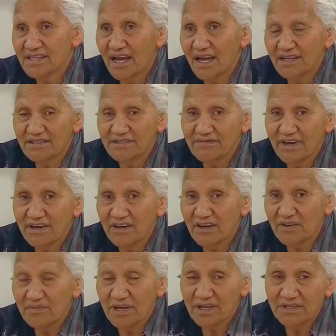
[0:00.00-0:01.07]
signs of our
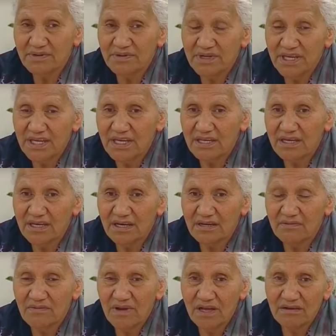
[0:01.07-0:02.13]
kaumātua when they're getting
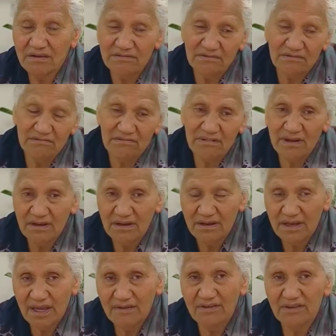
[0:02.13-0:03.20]
unwell, they're all around
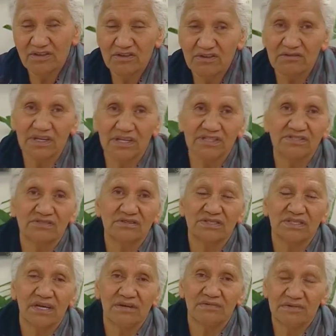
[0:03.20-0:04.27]
having to look at
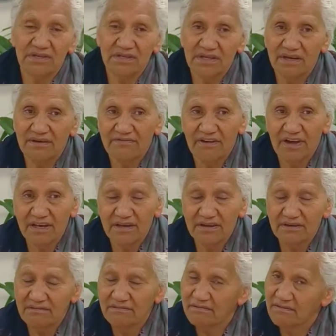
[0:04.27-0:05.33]
suicide within their
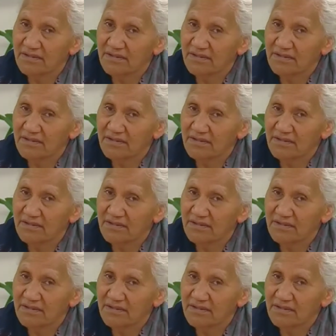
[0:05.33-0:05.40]
family